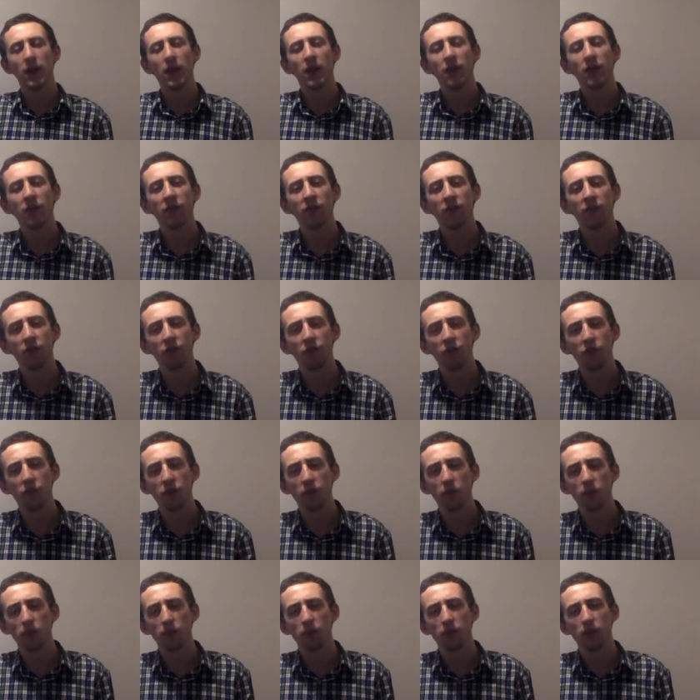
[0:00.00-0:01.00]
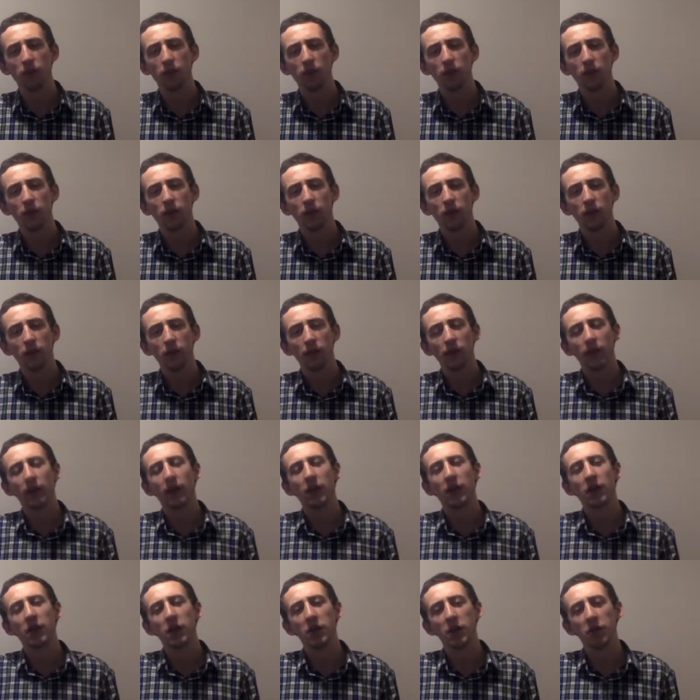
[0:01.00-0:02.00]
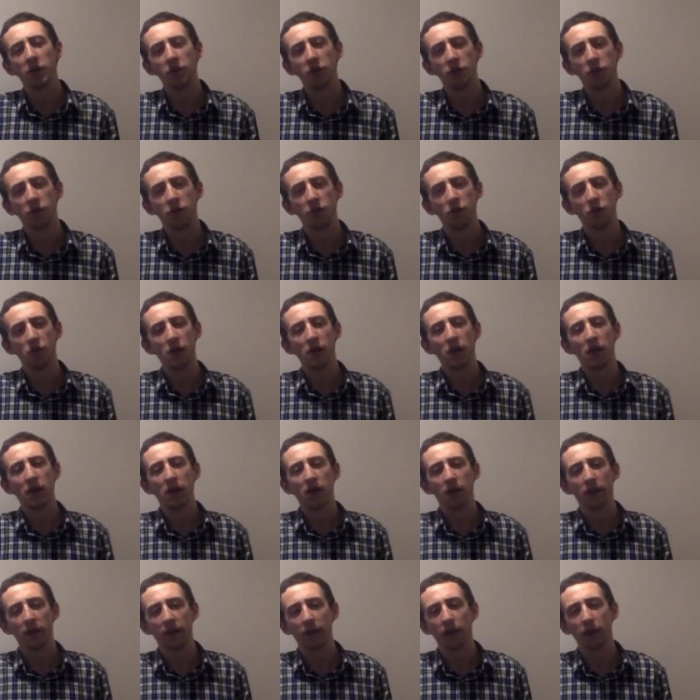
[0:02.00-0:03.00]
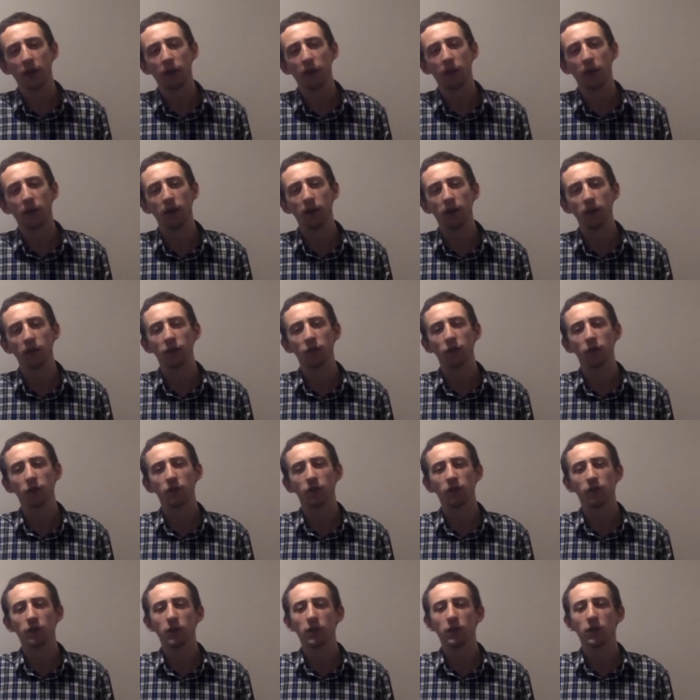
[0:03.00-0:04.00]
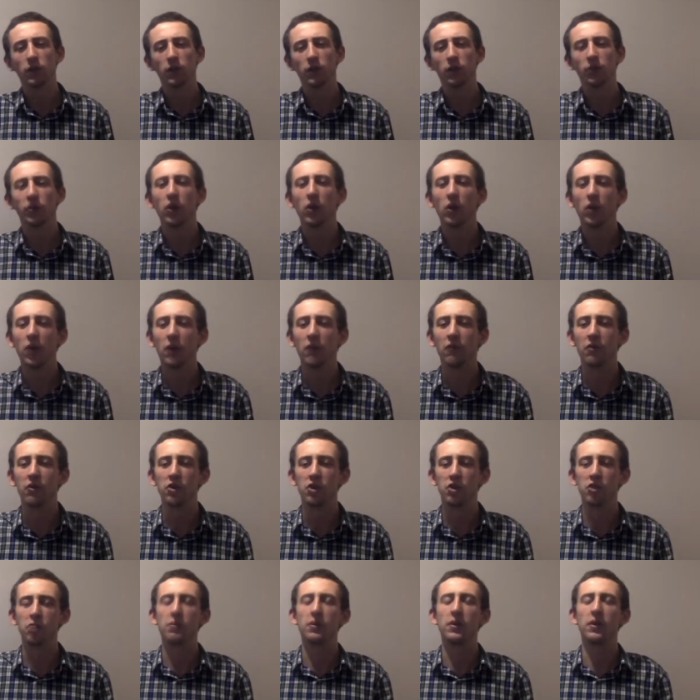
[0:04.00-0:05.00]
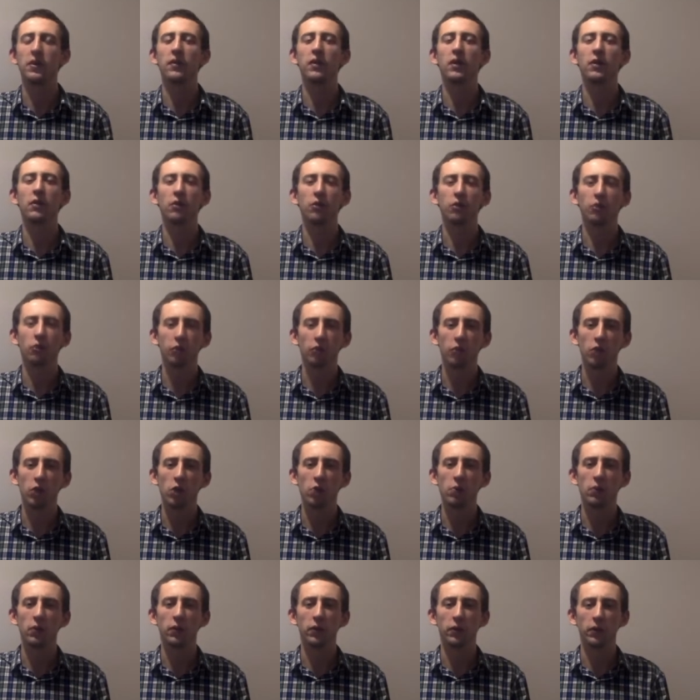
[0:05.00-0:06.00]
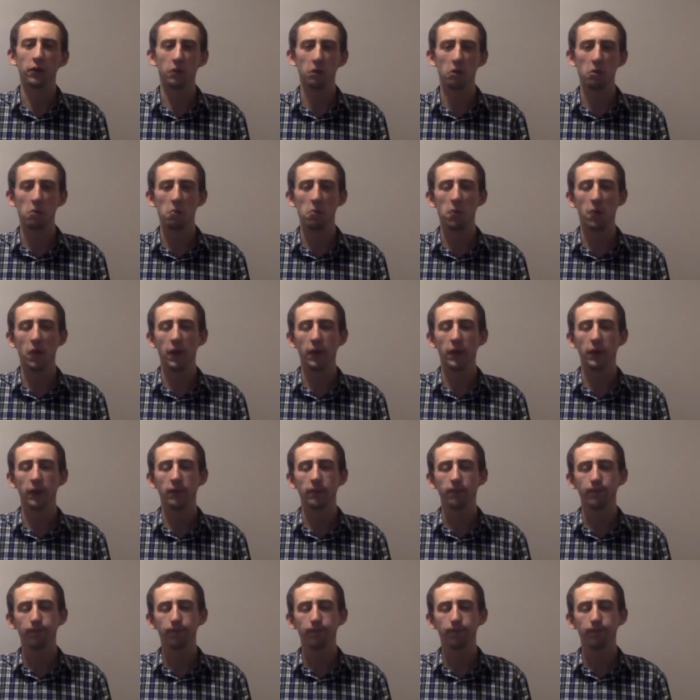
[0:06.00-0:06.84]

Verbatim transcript: If this is you, can I urge you to really think about this? Don't let this just be another sermon gone by.